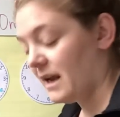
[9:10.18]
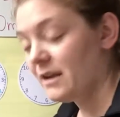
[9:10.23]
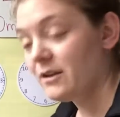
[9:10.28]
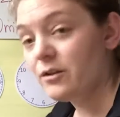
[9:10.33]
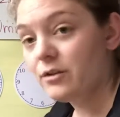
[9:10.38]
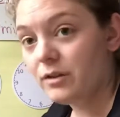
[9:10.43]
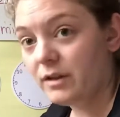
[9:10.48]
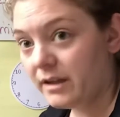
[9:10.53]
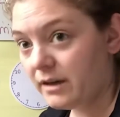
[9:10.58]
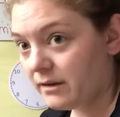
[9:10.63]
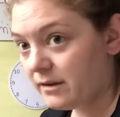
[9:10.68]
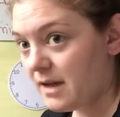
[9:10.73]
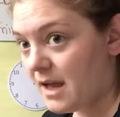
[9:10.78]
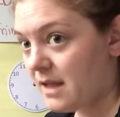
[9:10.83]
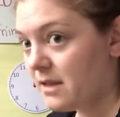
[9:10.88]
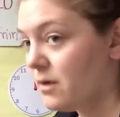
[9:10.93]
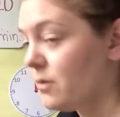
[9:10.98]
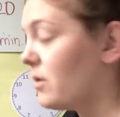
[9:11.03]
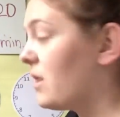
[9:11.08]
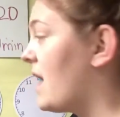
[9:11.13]
on your little
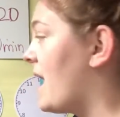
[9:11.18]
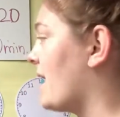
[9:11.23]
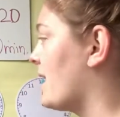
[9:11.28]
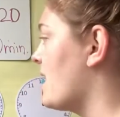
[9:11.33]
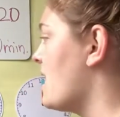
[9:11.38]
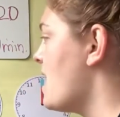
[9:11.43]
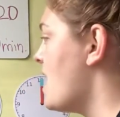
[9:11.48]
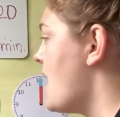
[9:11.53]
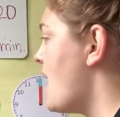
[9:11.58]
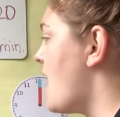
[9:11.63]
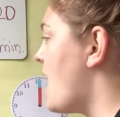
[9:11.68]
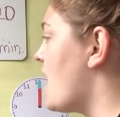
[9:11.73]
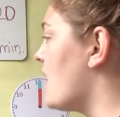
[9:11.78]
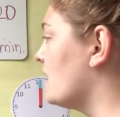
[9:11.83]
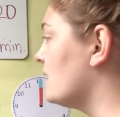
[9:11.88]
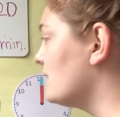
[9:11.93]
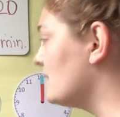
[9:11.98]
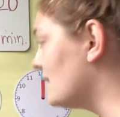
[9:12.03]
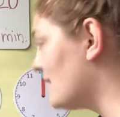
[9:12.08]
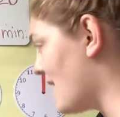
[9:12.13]
yellow clock.
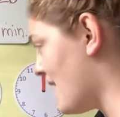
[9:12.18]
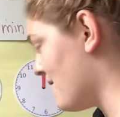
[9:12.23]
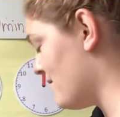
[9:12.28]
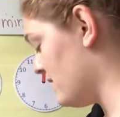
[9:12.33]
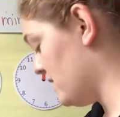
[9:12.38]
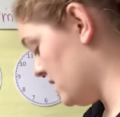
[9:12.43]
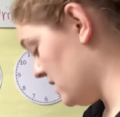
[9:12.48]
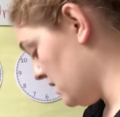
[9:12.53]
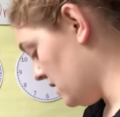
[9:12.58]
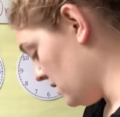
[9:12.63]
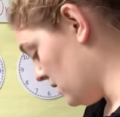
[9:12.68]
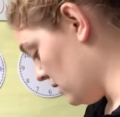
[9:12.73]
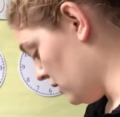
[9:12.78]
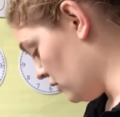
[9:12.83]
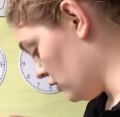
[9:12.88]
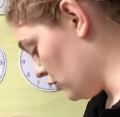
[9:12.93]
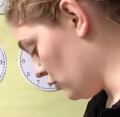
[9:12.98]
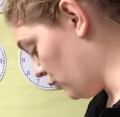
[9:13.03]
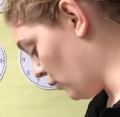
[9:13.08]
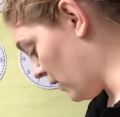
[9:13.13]

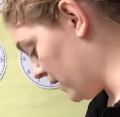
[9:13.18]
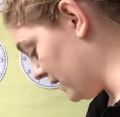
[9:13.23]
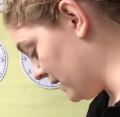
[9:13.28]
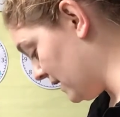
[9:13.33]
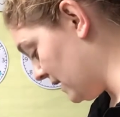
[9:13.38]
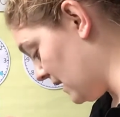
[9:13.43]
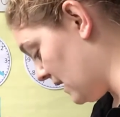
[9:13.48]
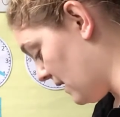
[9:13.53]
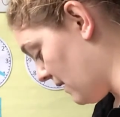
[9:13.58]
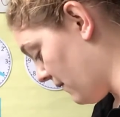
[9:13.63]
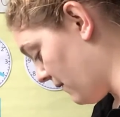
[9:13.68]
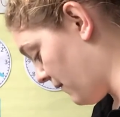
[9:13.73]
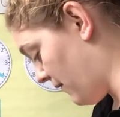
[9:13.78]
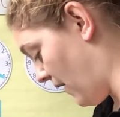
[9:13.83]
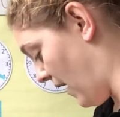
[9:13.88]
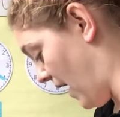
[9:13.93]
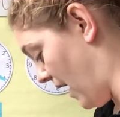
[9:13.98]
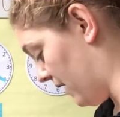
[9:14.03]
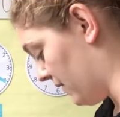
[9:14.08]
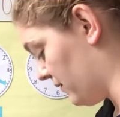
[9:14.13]

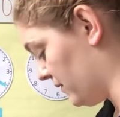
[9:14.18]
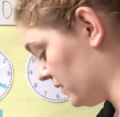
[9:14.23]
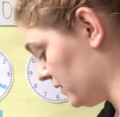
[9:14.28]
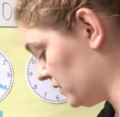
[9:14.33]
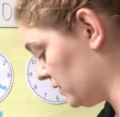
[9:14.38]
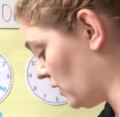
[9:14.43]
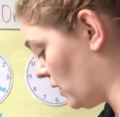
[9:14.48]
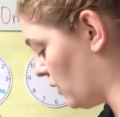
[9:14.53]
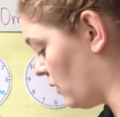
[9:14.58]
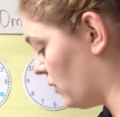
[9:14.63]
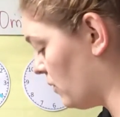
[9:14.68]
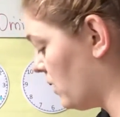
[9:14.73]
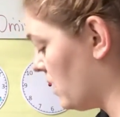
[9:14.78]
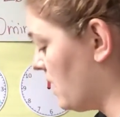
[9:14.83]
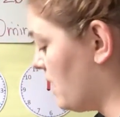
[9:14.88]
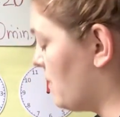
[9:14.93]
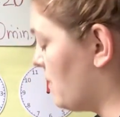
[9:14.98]
11:25. So